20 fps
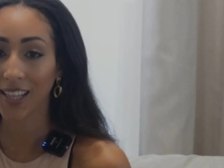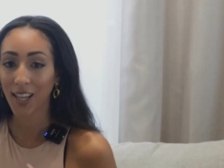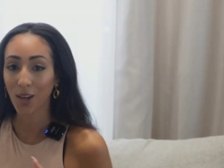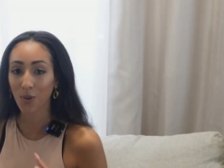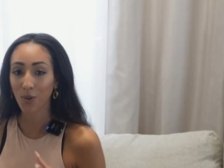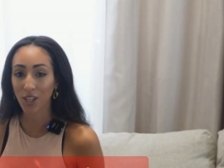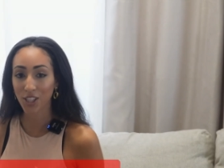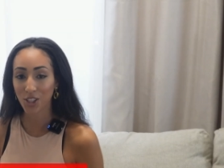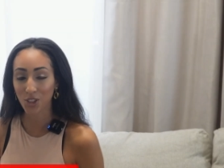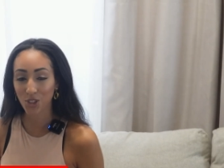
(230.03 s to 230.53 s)

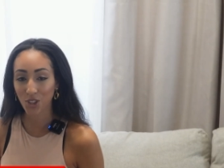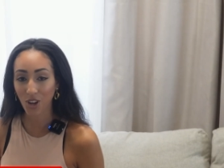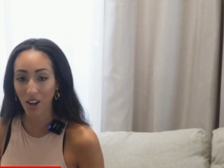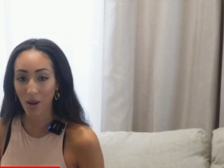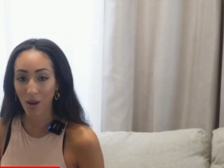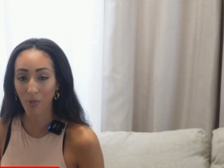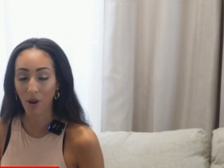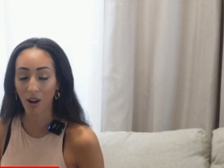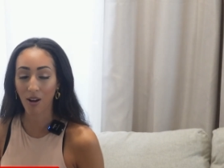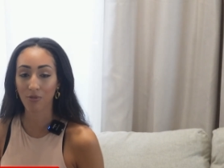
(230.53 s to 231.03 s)
Now, a
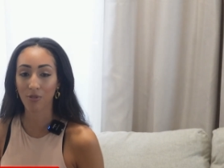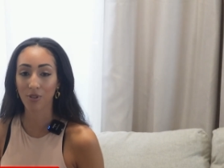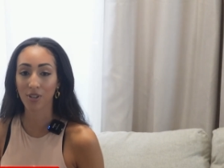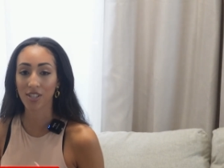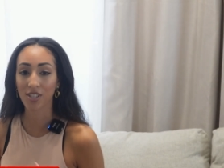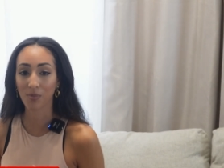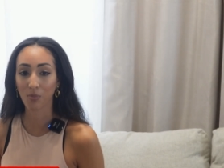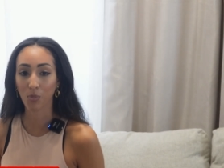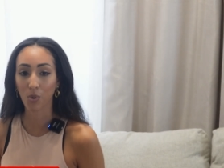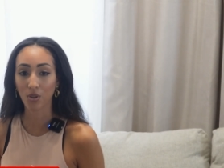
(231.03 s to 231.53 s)
job offer
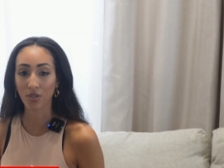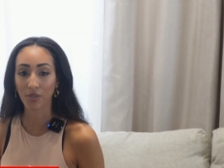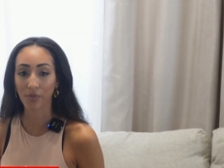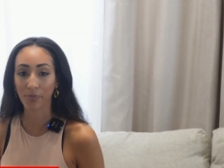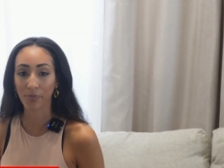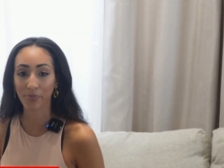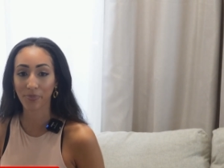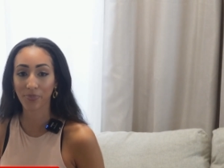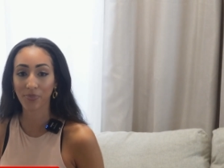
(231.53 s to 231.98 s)
is important.